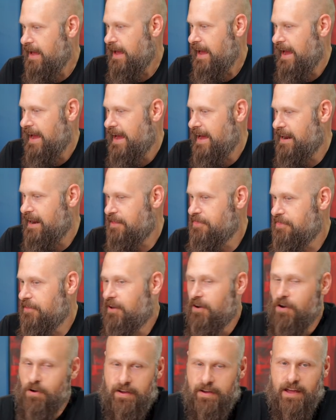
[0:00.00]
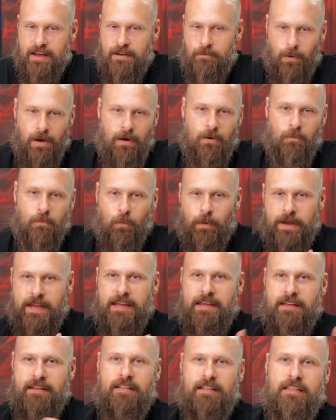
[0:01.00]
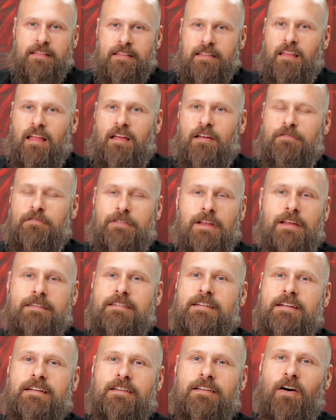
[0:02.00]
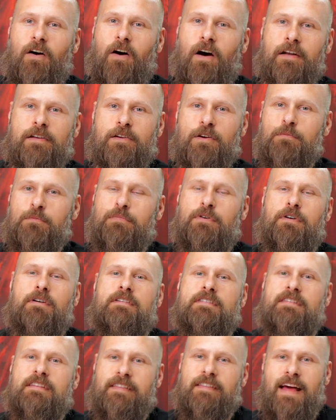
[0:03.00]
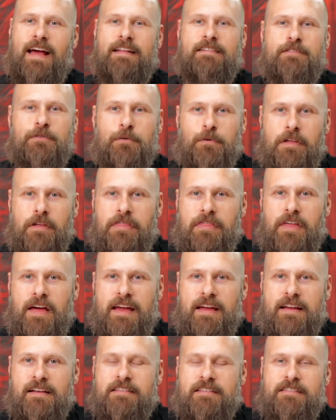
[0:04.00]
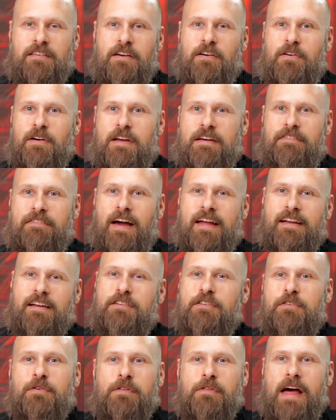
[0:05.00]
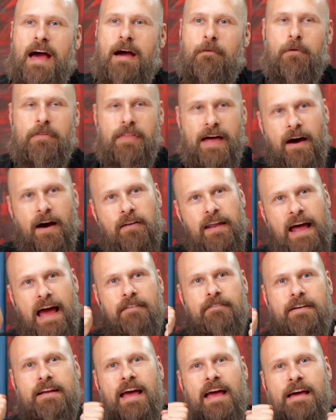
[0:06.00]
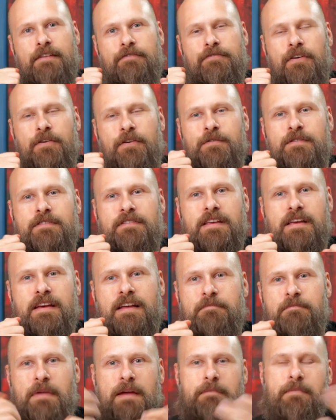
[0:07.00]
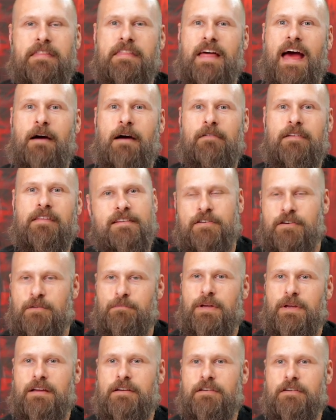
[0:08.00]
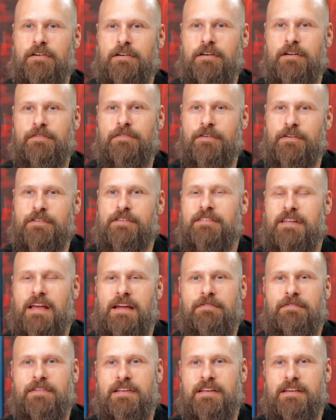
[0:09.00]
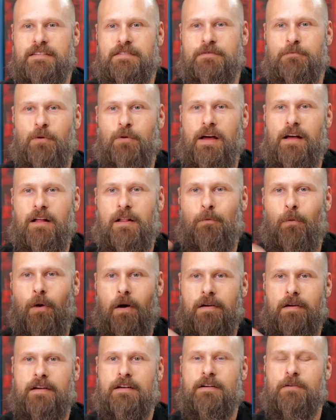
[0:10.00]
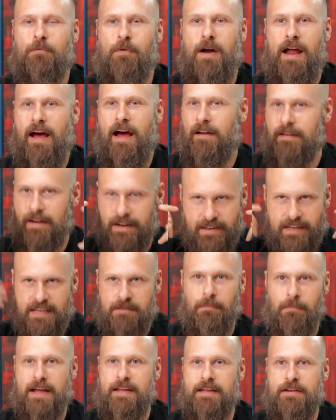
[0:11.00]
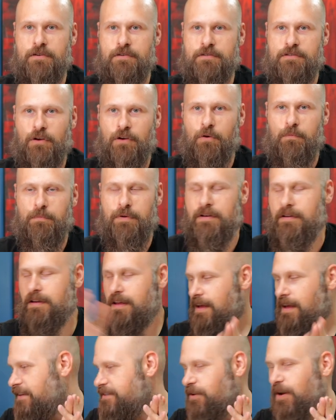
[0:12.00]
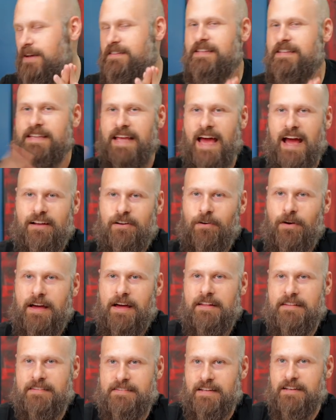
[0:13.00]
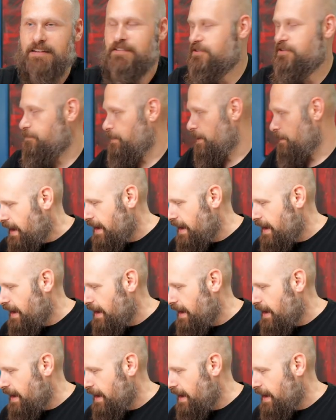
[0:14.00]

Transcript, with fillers: And I thought, okay, well, we love listening to audiobooks and that sort of thing. So if I could do that without having headphones in, maybe that could be good for safety as well. Walking around, I keep my ears open. So I said, yeah, go ahead and send it to me.